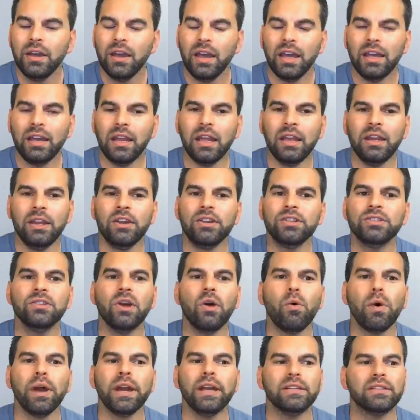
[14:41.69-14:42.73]
And there's
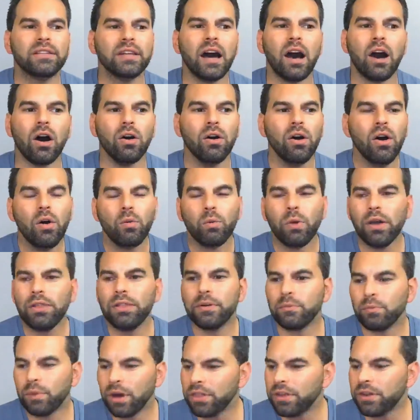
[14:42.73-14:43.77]
no way to tell
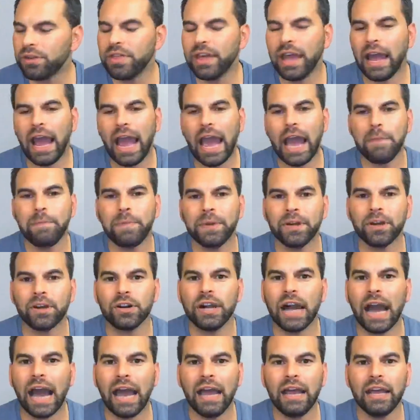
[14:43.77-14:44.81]
whether that happened or
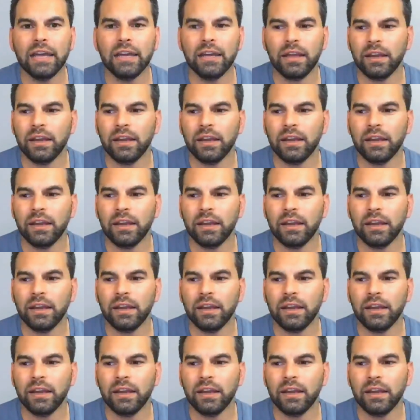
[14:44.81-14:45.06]
not.